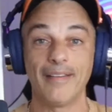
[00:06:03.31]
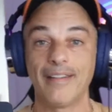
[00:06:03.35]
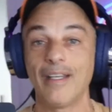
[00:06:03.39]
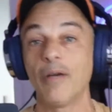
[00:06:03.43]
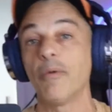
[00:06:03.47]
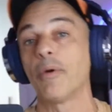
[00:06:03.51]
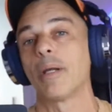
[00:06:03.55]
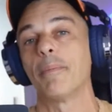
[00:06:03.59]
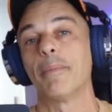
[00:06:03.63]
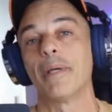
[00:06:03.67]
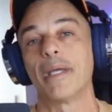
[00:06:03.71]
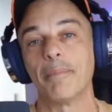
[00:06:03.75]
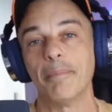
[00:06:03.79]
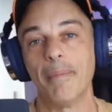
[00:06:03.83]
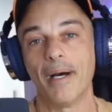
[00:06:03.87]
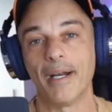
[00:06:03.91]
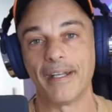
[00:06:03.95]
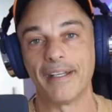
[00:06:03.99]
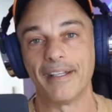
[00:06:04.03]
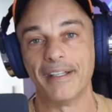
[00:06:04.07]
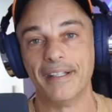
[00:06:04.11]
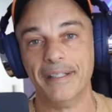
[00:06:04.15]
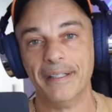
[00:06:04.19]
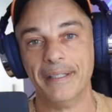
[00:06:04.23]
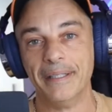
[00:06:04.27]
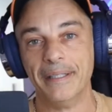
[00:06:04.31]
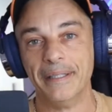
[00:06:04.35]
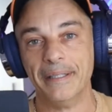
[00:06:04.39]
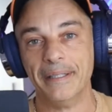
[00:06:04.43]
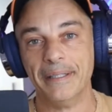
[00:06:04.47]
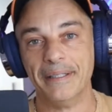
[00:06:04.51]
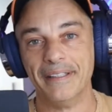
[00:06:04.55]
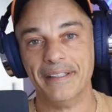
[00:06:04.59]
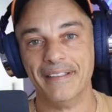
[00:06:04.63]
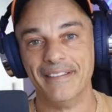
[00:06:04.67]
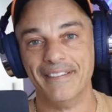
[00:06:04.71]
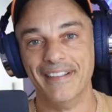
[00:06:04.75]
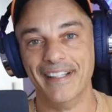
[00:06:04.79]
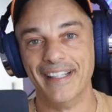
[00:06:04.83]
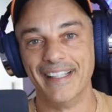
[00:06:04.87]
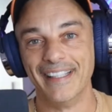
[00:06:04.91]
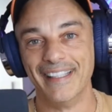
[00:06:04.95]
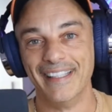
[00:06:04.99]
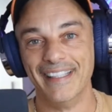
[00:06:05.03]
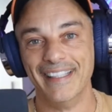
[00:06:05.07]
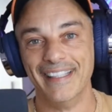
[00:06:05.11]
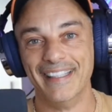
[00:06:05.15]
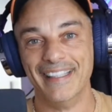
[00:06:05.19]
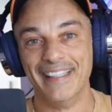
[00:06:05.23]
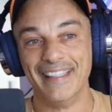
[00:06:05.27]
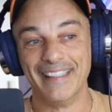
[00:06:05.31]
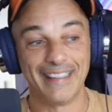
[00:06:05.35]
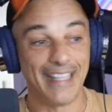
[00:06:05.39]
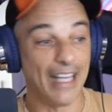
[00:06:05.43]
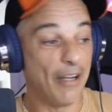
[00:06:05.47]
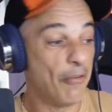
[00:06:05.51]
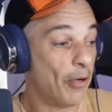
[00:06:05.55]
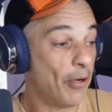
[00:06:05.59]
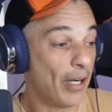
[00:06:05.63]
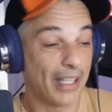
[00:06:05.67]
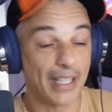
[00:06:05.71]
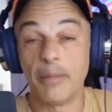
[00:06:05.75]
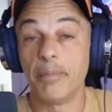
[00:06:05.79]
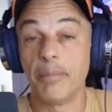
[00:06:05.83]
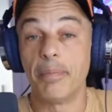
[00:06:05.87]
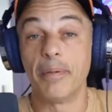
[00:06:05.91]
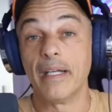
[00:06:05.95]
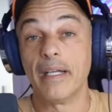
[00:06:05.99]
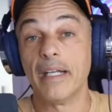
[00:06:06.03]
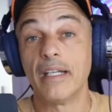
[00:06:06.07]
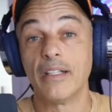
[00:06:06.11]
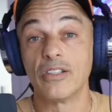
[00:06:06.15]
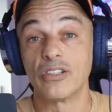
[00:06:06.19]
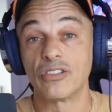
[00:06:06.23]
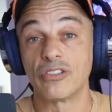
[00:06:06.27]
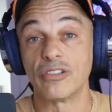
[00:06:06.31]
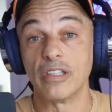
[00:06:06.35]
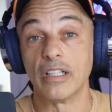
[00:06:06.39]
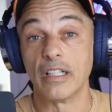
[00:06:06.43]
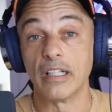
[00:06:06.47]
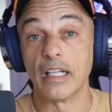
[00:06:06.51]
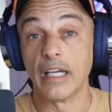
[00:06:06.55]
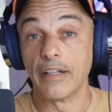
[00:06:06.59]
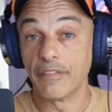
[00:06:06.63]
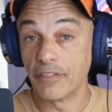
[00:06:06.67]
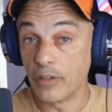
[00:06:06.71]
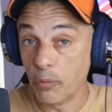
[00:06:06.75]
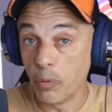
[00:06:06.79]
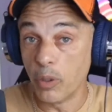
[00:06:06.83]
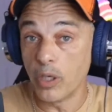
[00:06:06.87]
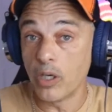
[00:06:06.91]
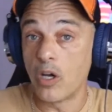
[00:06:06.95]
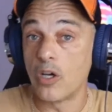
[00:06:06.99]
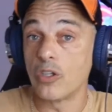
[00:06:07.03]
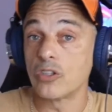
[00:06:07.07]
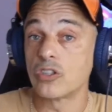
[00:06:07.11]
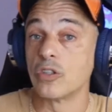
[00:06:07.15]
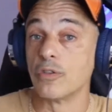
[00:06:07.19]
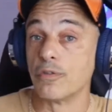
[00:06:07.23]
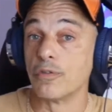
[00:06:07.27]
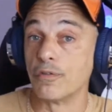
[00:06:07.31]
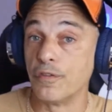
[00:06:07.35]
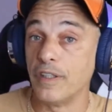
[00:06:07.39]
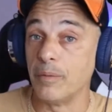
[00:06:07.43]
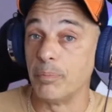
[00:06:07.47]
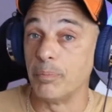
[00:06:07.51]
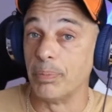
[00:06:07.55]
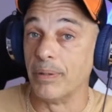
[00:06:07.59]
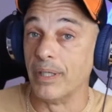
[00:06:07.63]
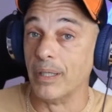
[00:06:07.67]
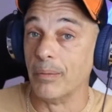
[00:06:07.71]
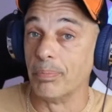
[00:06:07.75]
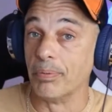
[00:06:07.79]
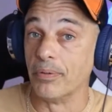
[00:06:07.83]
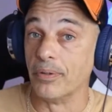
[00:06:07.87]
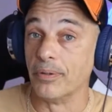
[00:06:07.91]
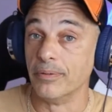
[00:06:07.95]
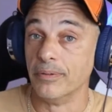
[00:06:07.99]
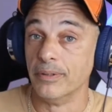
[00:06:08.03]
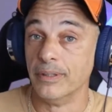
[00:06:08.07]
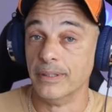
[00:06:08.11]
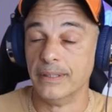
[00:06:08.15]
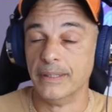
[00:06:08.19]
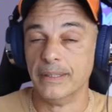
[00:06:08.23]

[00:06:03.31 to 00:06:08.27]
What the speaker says: They want to make money, right? They want to keep an industry alive. They want to also feed people.